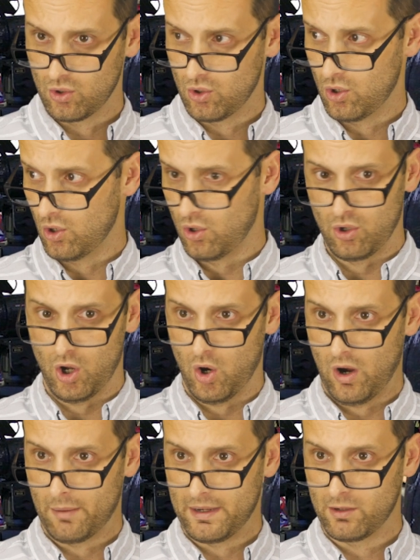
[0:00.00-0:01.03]

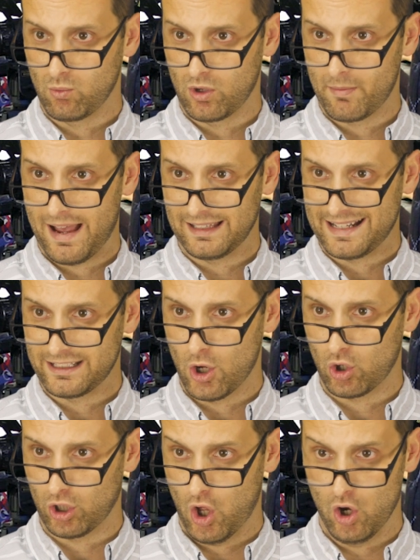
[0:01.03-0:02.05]
No, I mean, what about letting
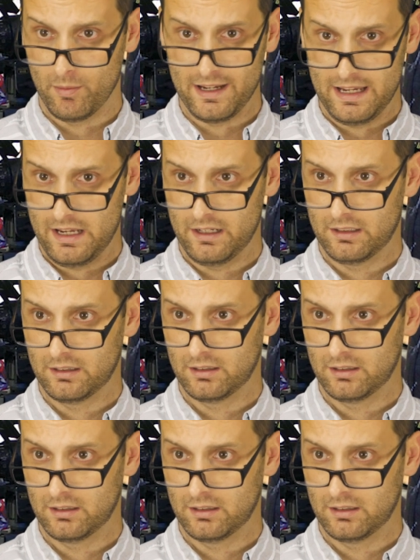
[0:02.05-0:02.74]
Oklahoma in?